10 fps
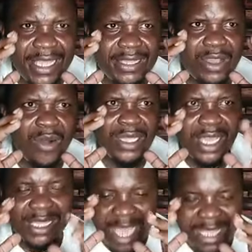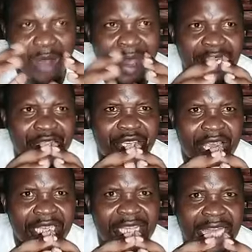the, the, the other one, it
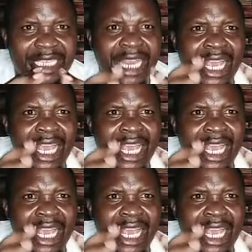says that